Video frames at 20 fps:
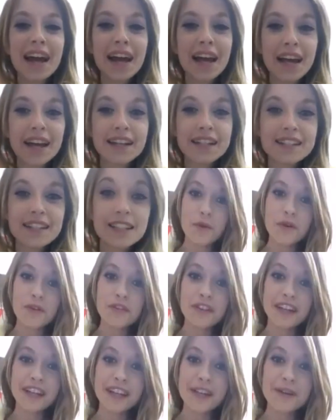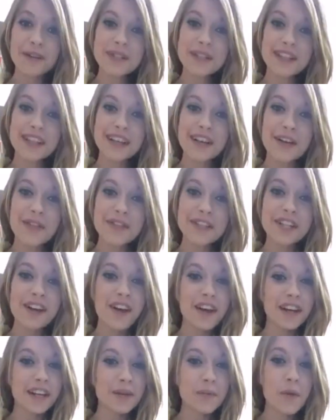And for more videos, click on the
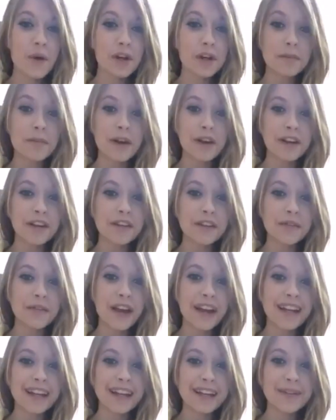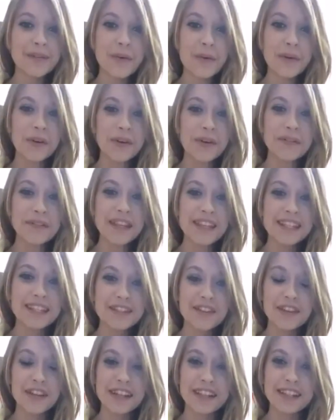tiny watermark in the right-hand corner of
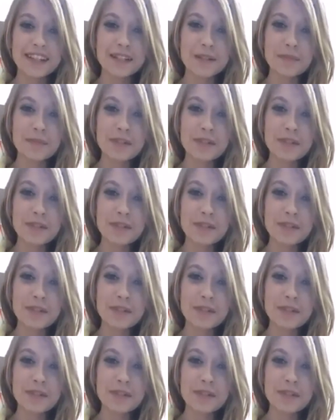this screen to